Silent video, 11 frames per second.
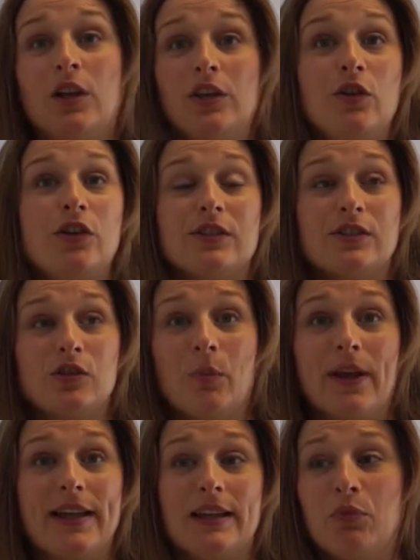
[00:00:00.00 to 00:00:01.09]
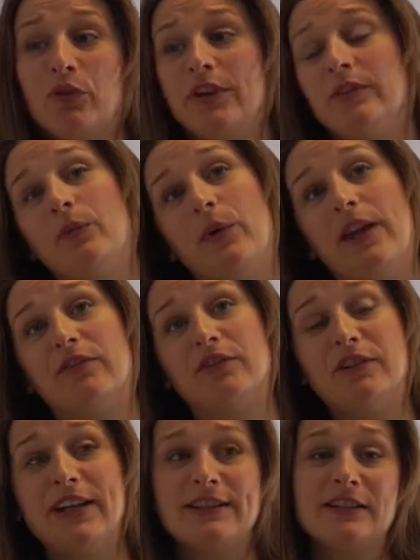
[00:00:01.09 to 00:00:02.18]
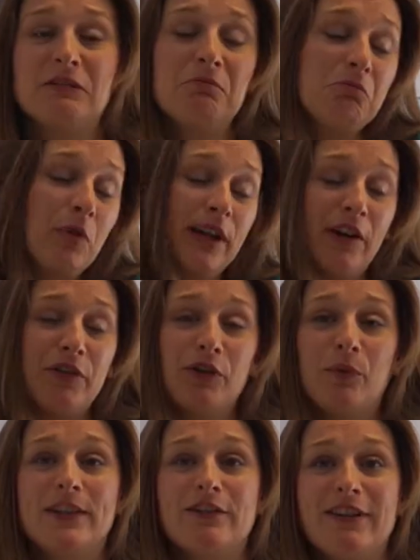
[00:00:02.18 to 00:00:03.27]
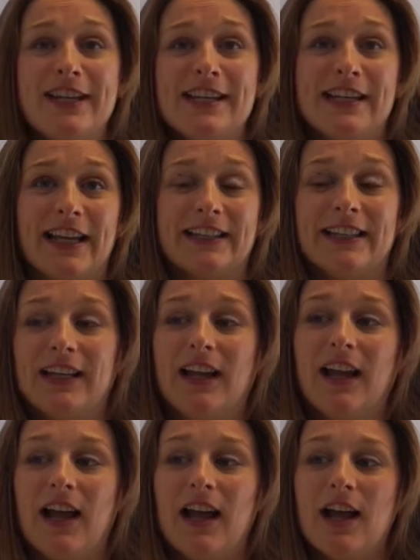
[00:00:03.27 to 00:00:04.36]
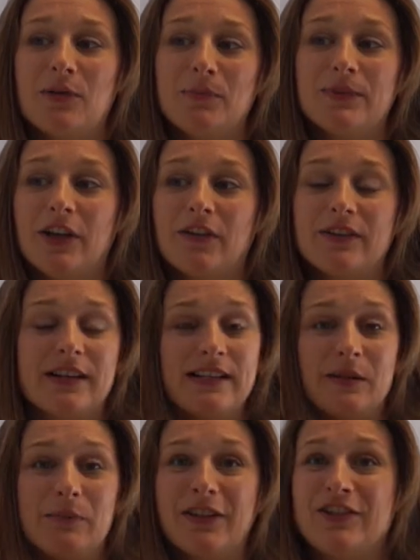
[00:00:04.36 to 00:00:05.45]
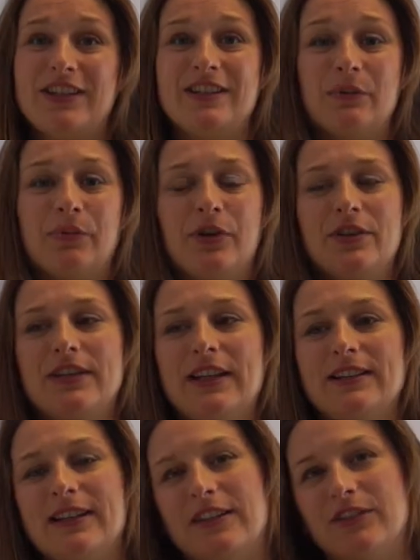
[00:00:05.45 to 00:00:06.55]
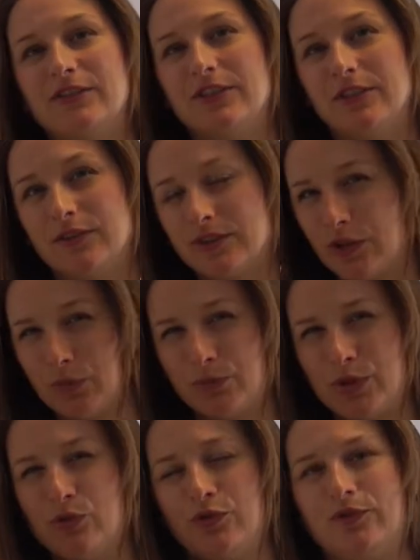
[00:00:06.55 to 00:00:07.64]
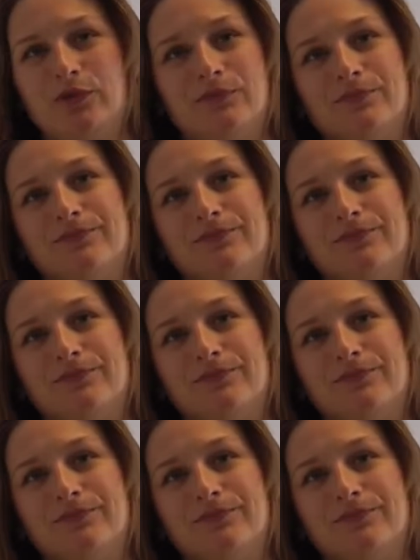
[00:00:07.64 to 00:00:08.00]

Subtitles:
you can stop at any point, we have a rest, we carry on when you're ready again. So it's a much easier process and the results are beautiful.